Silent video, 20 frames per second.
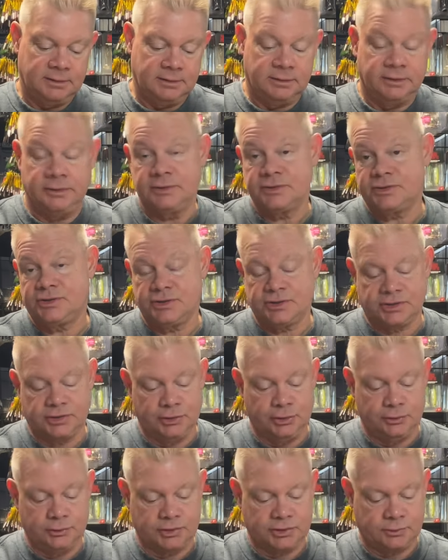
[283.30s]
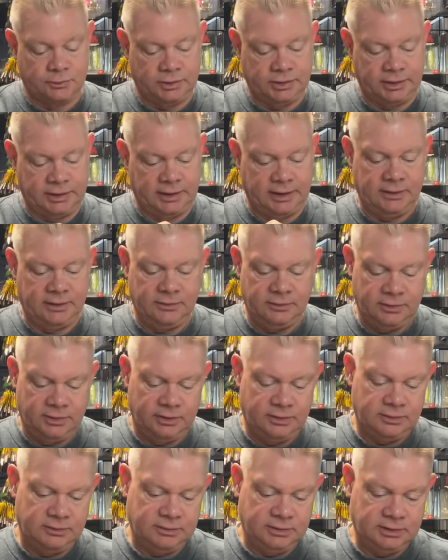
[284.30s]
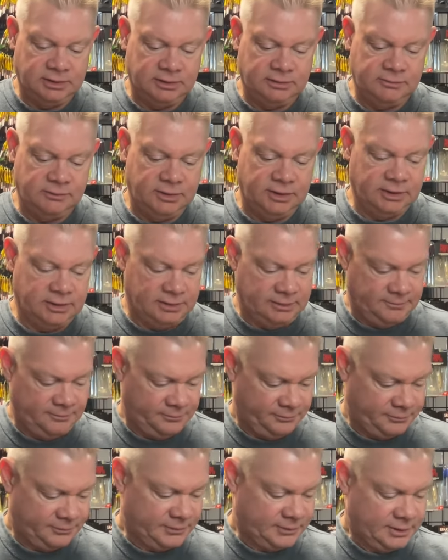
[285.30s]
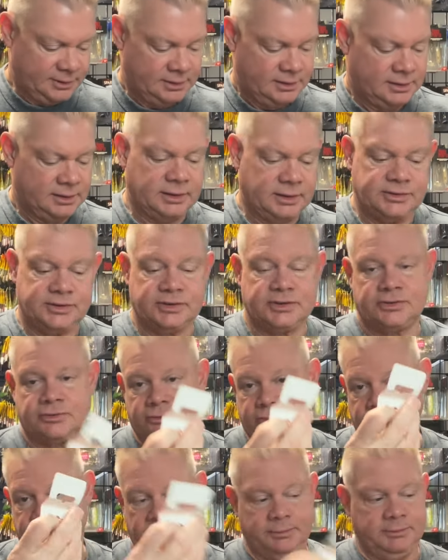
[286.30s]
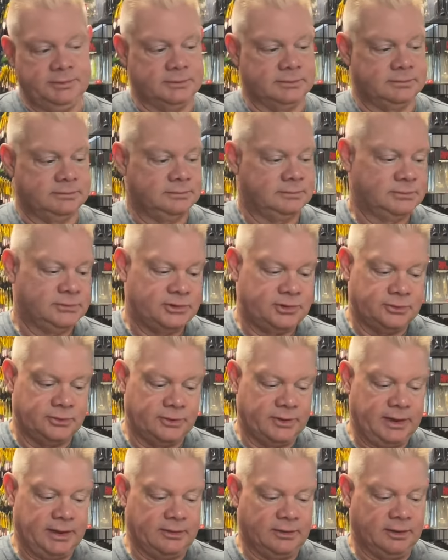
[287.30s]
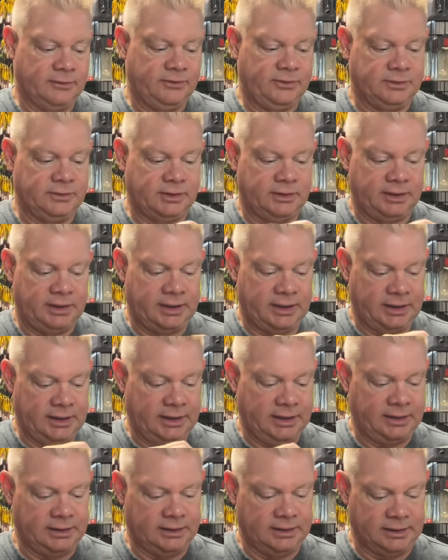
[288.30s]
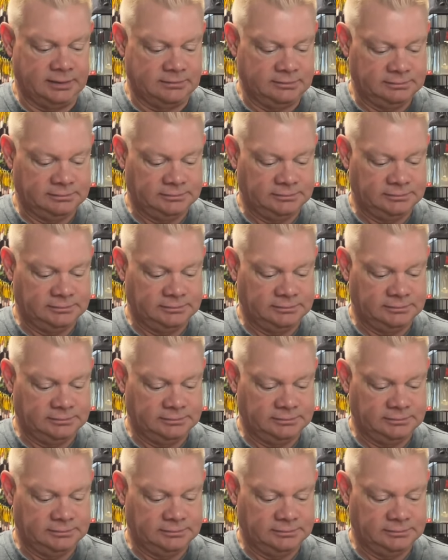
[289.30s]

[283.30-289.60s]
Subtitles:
Here's just the newest one. Now, I don't know. I don't want to. I just screwed up and tore that off, so now I can't hang it up.